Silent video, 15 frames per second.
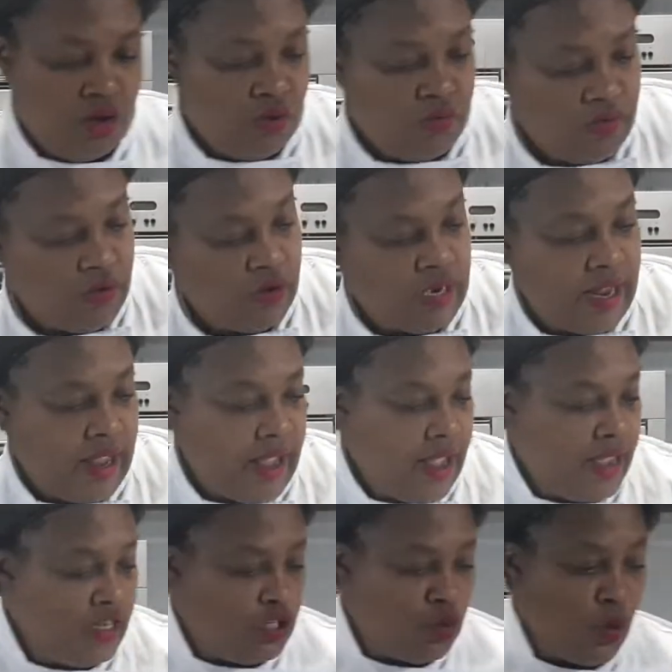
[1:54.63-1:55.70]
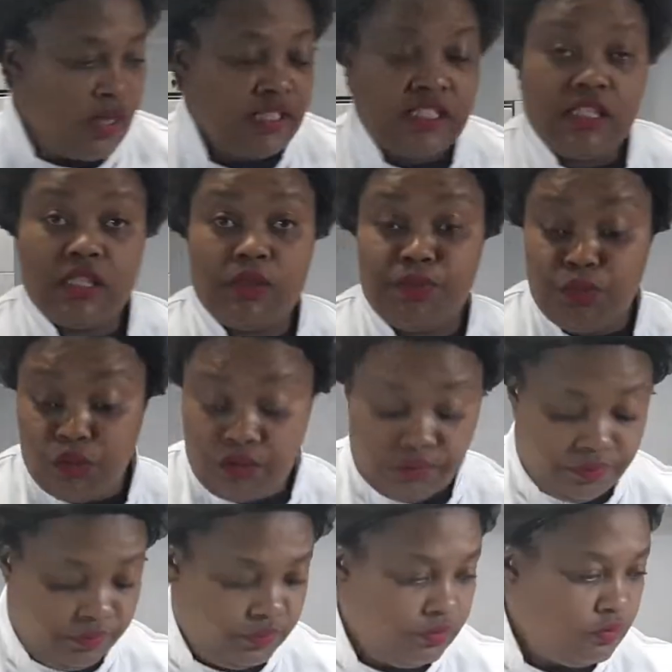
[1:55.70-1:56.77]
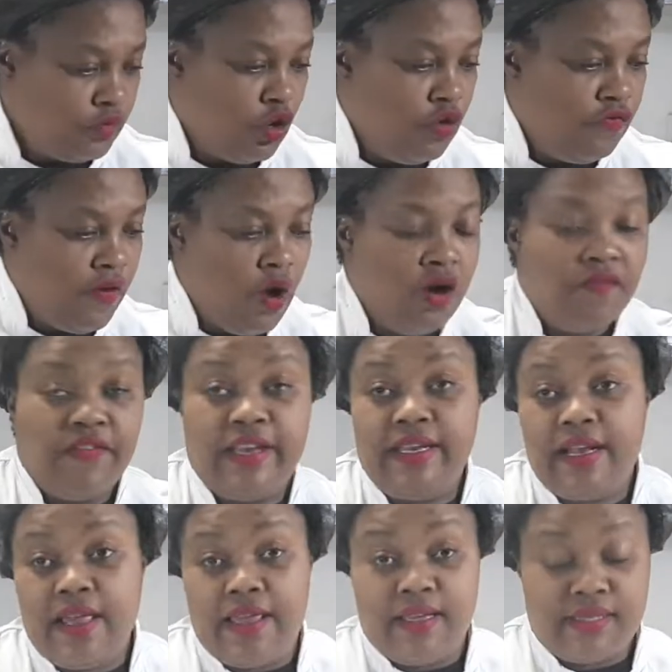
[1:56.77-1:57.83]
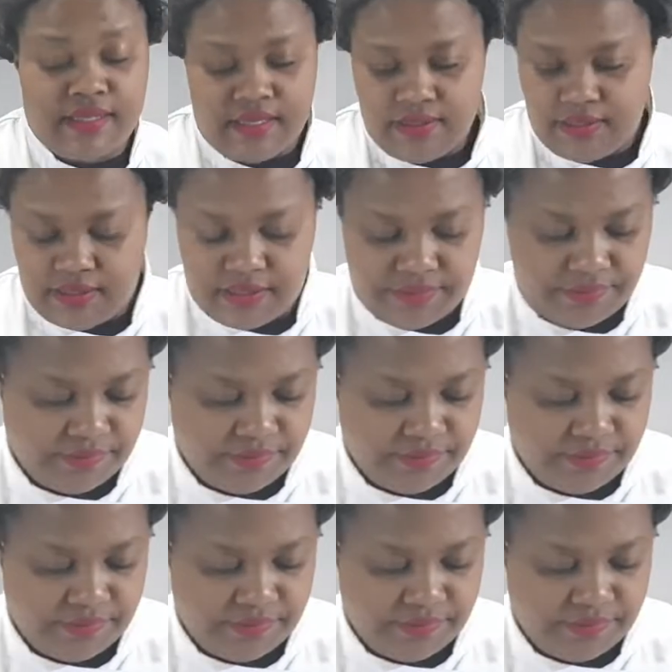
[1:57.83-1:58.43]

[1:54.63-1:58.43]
We're going to add 1 teaspoon of our vanilla essence.